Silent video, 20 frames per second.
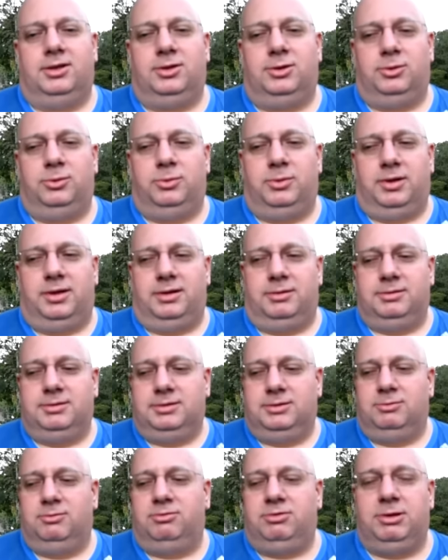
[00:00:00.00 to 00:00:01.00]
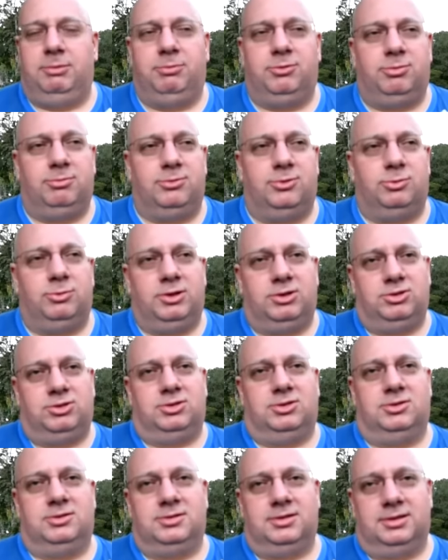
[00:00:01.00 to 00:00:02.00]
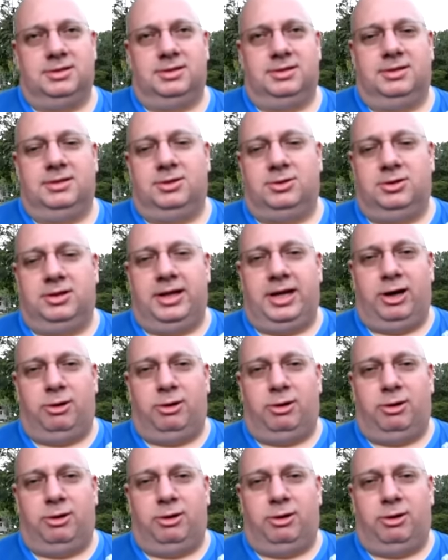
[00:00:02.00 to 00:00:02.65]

you uh, flip some switches and a little